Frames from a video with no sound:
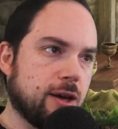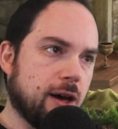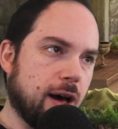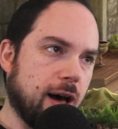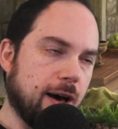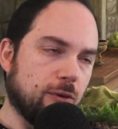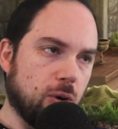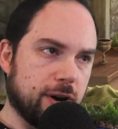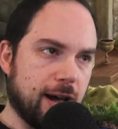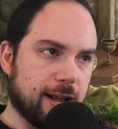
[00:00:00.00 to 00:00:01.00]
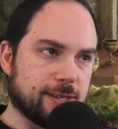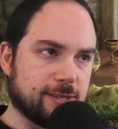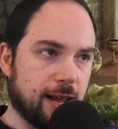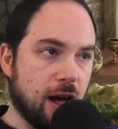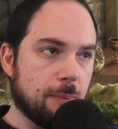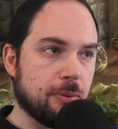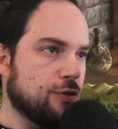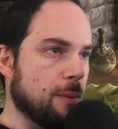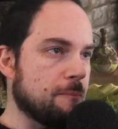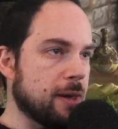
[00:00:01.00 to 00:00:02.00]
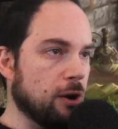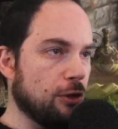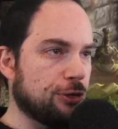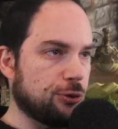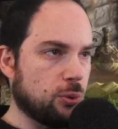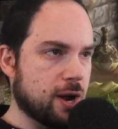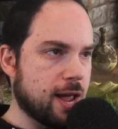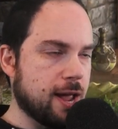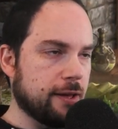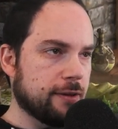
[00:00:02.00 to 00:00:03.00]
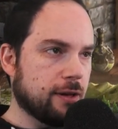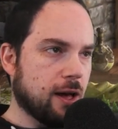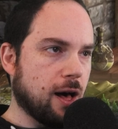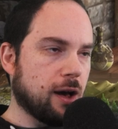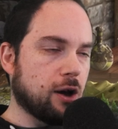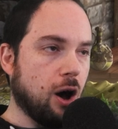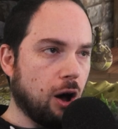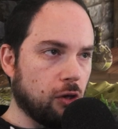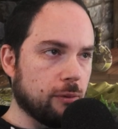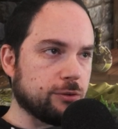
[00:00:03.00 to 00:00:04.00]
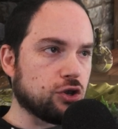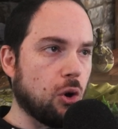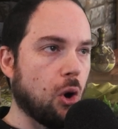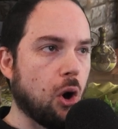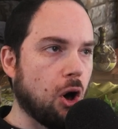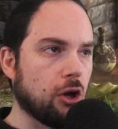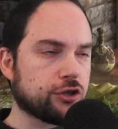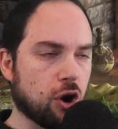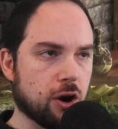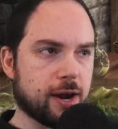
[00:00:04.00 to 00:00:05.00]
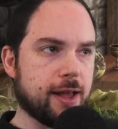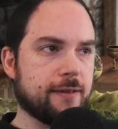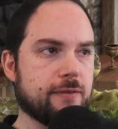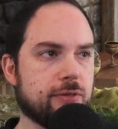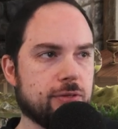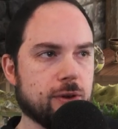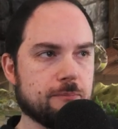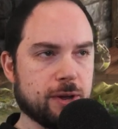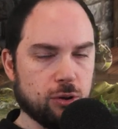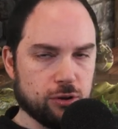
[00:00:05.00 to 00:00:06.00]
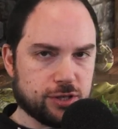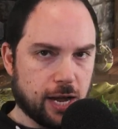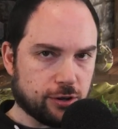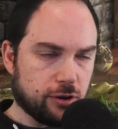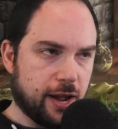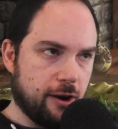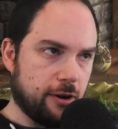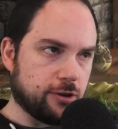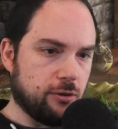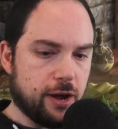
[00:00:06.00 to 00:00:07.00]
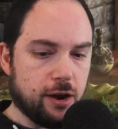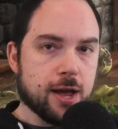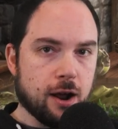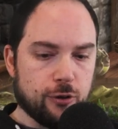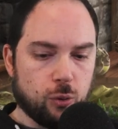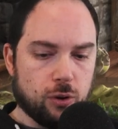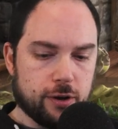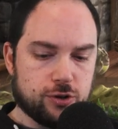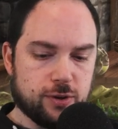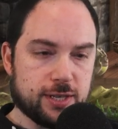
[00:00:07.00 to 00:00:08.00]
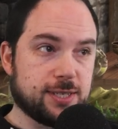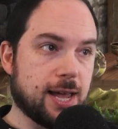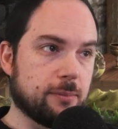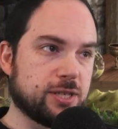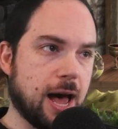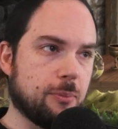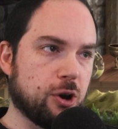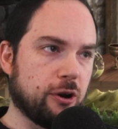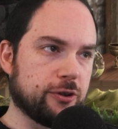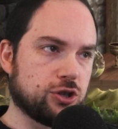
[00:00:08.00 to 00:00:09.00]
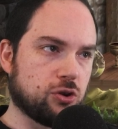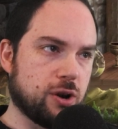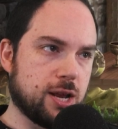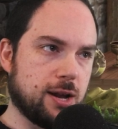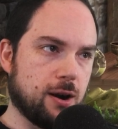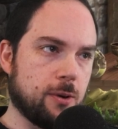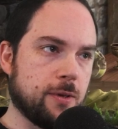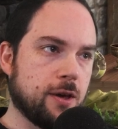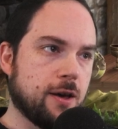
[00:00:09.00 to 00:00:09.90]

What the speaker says: I've already got it set up. The middle 3 columns all target the middle center character. In other words, you can see I'm tapping on the screen here.